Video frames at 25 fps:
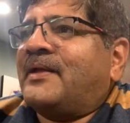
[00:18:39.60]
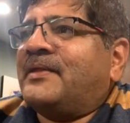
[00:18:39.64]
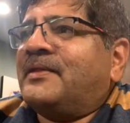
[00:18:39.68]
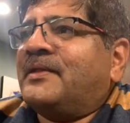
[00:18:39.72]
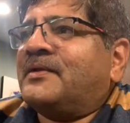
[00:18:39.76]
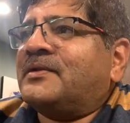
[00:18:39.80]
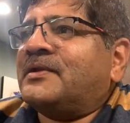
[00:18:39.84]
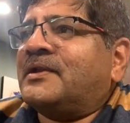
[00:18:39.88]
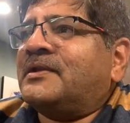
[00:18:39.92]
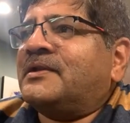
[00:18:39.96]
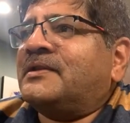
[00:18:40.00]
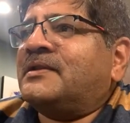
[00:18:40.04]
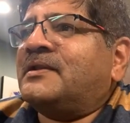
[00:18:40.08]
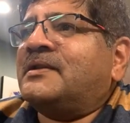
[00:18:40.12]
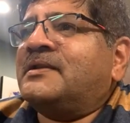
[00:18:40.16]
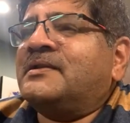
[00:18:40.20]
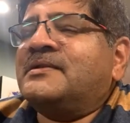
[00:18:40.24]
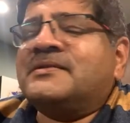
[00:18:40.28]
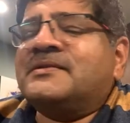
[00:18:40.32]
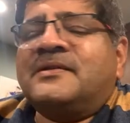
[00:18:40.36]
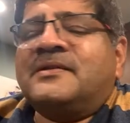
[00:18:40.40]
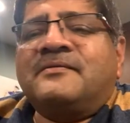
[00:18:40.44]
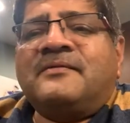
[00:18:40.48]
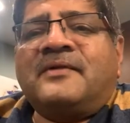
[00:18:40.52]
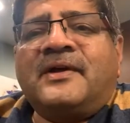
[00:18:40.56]
There's another
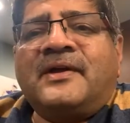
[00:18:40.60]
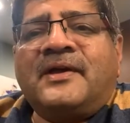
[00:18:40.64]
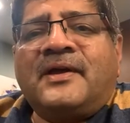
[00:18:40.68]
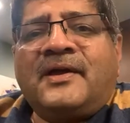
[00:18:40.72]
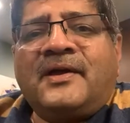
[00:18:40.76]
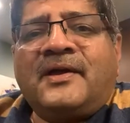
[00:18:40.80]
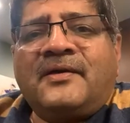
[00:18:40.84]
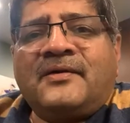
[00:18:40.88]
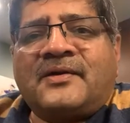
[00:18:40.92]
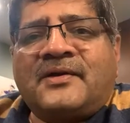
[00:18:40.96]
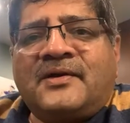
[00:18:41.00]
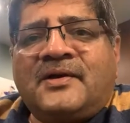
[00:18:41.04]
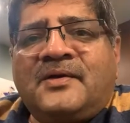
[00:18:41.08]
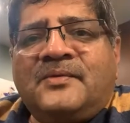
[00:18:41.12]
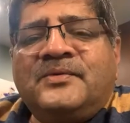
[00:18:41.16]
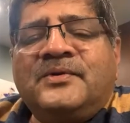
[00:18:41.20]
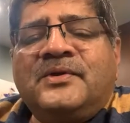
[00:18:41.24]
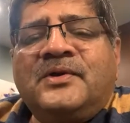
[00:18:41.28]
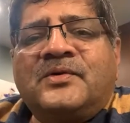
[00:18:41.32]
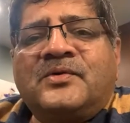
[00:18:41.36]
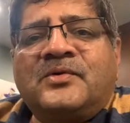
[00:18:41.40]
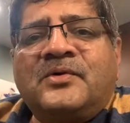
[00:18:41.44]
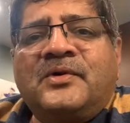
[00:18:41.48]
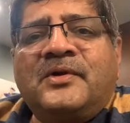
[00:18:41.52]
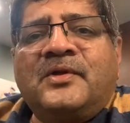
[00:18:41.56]
reason why I have come
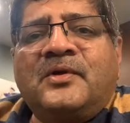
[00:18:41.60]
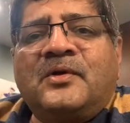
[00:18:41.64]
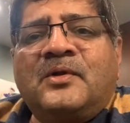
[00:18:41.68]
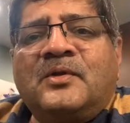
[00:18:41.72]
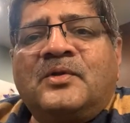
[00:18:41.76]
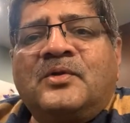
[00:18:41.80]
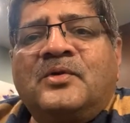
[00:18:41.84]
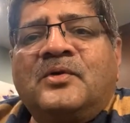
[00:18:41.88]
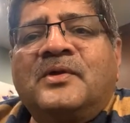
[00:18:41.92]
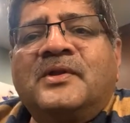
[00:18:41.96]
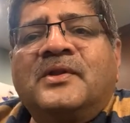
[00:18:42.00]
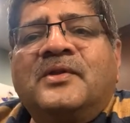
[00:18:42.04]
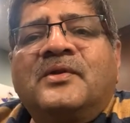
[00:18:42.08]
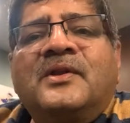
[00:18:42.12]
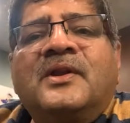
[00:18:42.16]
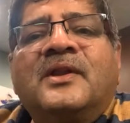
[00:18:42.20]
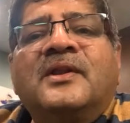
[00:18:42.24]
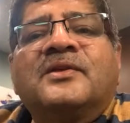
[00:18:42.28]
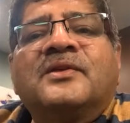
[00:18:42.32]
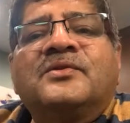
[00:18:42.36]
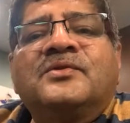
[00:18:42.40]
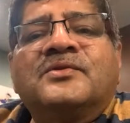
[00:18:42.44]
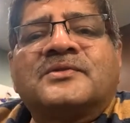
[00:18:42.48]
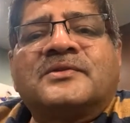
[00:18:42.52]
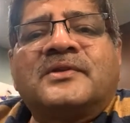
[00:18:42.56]
here today, although, you know,
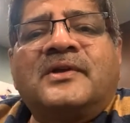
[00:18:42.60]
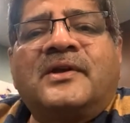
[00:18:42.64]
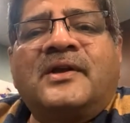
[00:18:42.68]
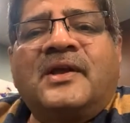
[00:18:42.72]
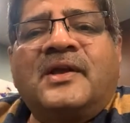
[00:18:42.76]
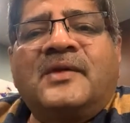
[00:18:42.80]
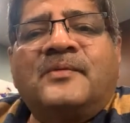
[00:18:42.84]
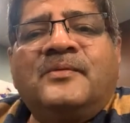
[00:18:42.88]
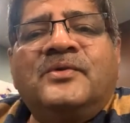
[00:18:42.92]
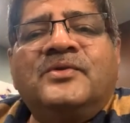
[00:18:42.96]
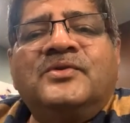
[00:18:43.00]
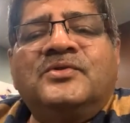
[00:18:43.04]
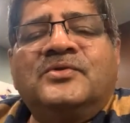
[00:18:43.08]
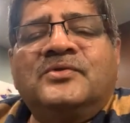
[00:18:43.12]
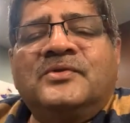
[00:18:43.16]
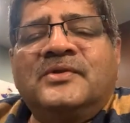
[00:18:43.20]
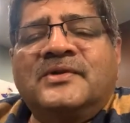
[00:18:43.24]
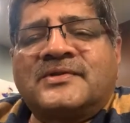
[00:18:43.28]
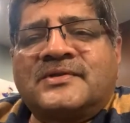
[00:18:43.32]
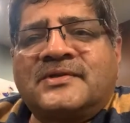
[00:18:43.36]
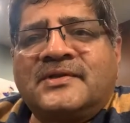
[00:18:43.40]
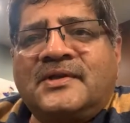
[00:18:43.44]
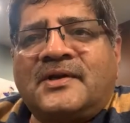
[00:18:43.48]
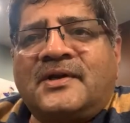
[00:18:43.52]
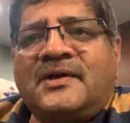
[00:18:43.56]
like you said, I'm in
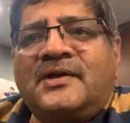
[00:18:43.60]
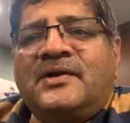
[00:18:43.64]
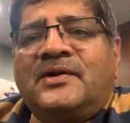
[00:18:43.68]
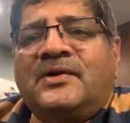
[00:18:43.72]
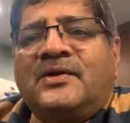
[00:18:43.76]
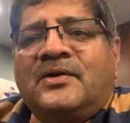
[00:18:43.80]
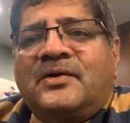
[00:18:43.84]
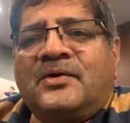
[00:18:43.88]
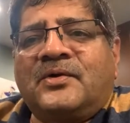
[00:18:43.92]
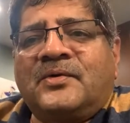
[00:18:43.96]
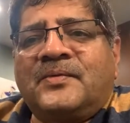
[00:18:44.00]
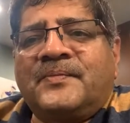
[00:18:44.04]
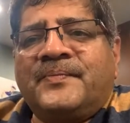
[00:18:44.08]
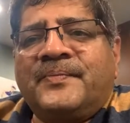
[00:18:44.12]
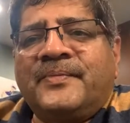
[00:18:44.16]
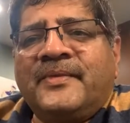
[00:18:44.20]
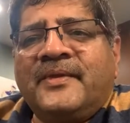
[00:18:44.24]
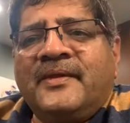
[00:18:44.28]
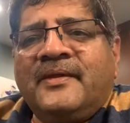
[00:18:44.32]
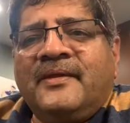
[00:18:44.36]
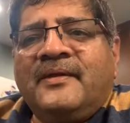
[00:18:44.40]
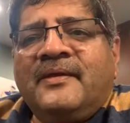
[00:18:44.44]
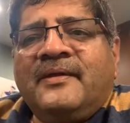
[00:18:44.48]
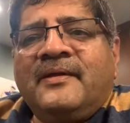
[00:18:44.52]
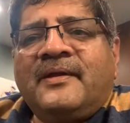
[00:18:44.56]
USA right now.
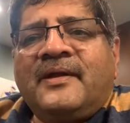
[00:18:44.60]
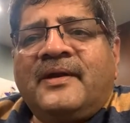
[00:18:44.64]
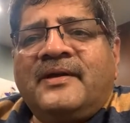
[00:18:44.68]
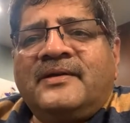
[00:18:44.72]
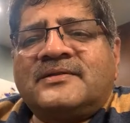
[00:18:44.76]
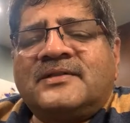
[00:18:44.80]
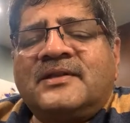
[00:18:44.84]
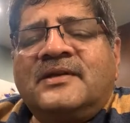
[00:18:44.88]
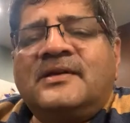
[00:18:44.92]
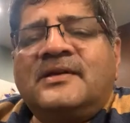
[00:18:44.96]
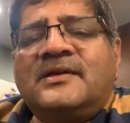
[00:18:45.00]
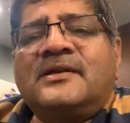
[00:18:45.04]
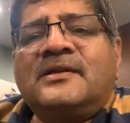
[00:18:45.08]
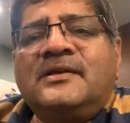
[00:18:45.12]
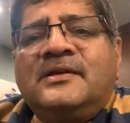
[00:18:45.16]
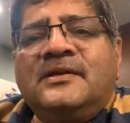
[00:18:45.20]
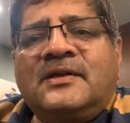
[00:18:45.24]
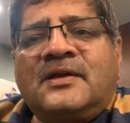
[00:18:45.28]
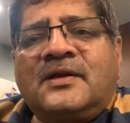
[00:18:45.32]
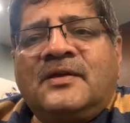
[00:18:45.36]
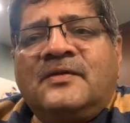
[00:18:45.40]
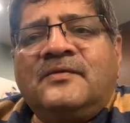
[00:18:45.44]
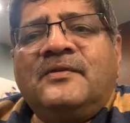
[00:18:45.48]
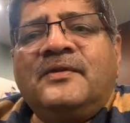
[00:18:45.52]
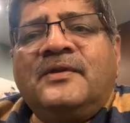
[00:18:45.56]
And it's a little
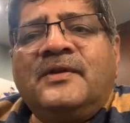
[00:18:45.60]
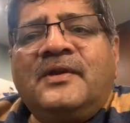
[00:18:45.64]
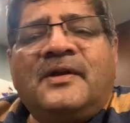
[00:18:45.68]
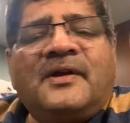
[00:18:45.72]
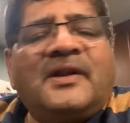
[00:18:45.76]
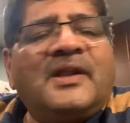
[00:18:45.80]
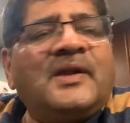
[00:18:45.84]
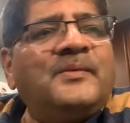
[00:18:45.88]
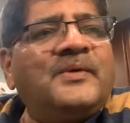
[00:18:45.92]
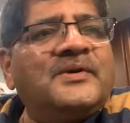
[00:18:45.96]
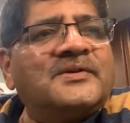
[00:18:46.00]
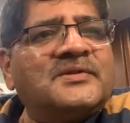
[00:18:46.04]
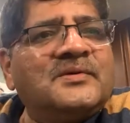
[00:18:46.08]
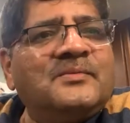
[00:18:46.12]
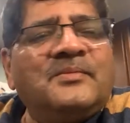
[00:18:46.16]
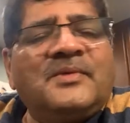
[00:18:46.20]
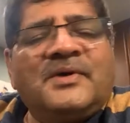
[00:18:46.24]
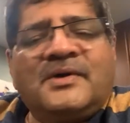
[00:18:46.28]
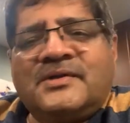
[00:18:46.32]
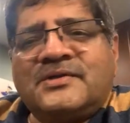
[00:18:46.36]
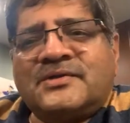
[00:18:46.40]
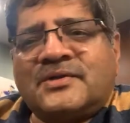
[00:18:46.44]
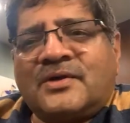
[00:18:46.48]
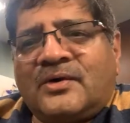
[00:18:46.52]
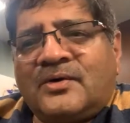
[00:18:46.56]
inconvenient. I'm at
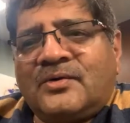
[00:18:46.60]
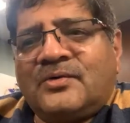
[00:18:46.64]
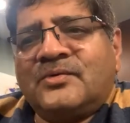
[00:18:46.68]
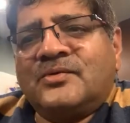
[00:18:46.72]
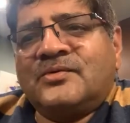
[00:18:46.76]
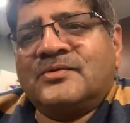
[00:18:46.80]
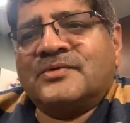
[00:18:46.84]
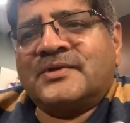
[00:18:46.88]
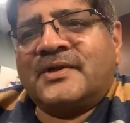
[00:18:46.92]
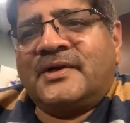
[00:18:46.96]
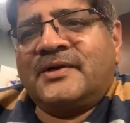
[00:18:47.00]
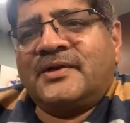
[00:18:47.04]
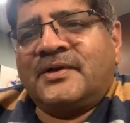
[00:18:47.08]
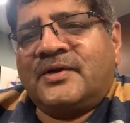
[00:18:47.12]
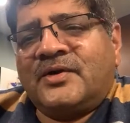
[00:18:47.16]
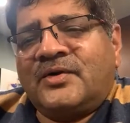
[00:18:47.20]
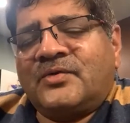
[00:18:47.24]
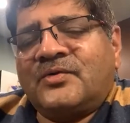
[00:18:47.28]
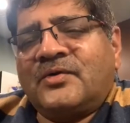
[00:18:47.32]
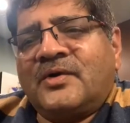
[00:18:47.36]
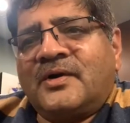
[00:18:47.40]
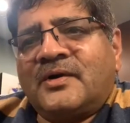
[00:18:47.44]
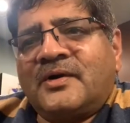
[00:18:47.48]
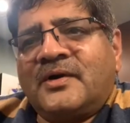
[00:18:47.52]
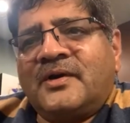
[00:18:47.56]
somebody's house and, you know,
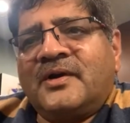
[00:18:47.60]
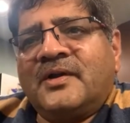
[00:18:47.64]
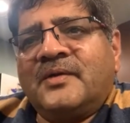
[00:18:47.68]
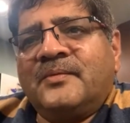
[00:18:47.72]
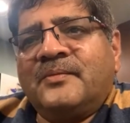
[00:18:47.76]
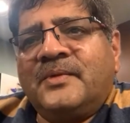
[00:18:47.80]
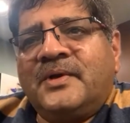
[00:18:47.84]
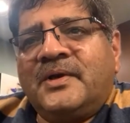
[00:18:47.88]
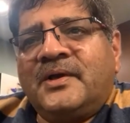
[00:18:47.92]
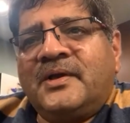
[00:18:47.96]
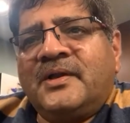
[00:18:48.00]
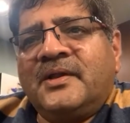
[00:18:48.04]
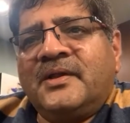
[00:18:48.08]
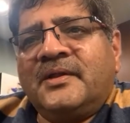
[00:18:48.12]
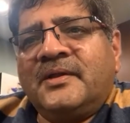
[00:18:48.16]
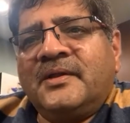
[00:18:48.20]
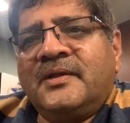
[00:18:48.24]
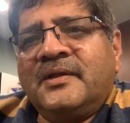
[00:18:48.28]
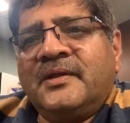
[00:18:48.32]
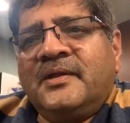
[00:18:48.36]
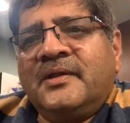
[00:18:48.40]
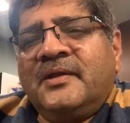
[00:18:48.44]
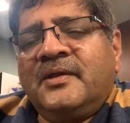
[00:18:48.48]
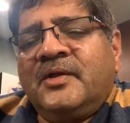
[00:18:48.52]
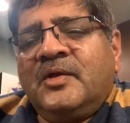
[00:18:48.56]
to attend a meeting
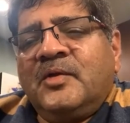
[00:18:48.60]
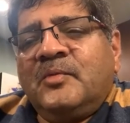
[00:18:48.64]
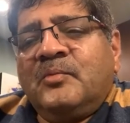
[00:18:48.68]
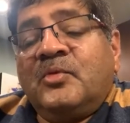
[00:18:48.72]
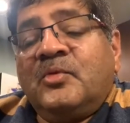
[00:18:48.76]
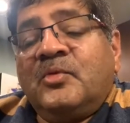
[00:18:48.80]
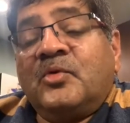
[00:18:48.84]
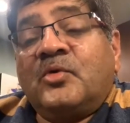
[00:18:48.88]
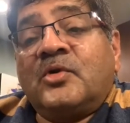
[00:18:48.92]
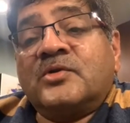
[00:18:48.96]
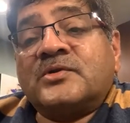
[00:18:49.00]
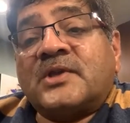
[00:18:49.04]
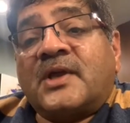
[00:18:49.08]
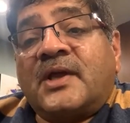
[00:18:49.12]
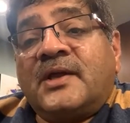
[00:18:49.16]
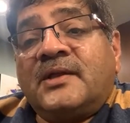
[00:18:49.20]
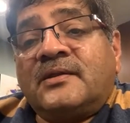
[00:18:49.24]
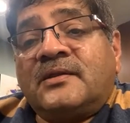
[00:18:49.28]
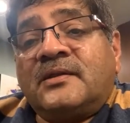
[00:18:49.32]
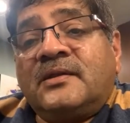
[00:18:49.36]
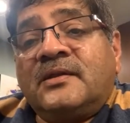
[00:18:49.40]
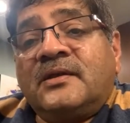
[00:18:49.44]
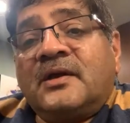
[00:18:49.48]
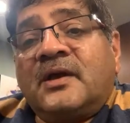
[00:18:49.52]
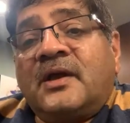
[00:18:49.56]
because I
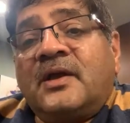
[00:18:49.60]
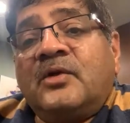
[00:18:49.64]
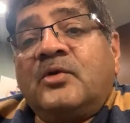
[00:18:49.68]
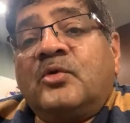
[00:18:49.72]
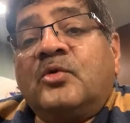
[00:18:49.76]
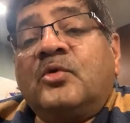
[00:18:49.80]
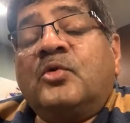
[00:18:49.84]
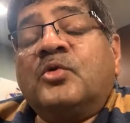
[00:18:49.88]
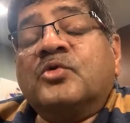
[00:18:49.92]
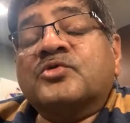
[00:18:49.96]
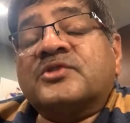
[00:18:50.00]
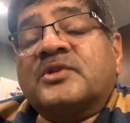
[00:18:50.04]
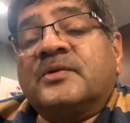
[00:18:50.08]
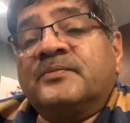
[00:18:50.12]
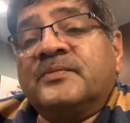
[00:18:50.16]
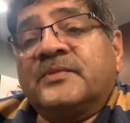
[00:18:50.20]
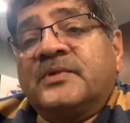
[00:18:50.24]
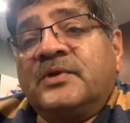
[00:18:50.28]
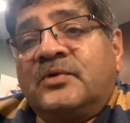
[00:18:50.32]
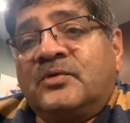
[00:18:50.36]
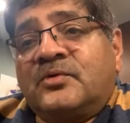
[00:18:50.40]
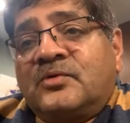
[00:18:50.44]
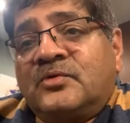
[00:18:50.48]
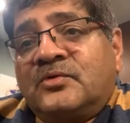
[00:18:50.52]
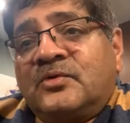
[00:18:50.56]
think I owe
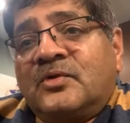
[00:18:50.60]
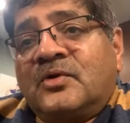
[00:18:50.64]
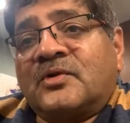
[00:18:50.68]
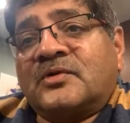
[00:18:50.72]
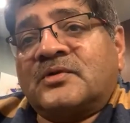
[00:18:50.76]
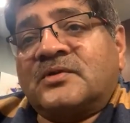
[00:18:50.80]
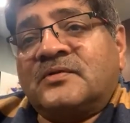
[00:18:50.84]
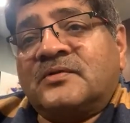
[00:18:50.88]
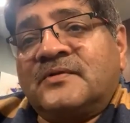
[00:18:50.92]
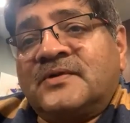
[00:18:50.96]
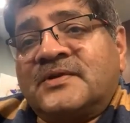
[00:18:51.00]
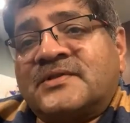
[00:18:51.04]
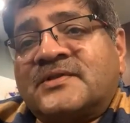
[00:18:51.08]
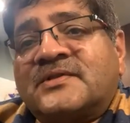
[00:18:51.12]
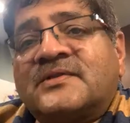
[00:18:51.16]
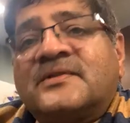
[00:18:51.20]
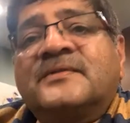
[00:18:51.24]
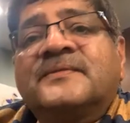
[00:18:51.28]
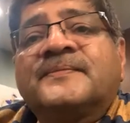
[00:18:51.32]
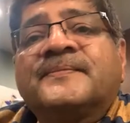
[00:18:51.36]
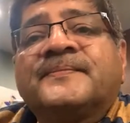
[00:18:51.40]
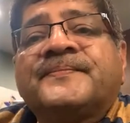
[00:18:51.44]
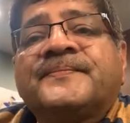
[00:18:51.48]
something to Northwest.